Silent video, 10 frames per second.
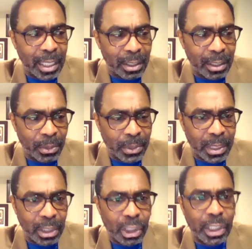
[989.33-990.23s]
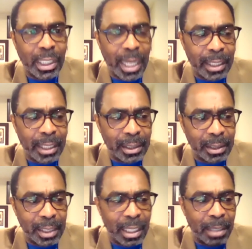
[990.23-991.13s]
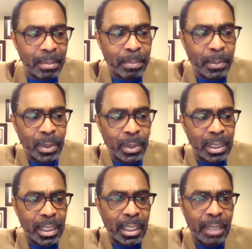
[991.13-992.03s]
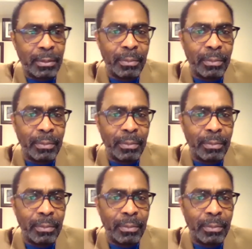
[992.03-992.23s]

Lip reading: and use the shell and put the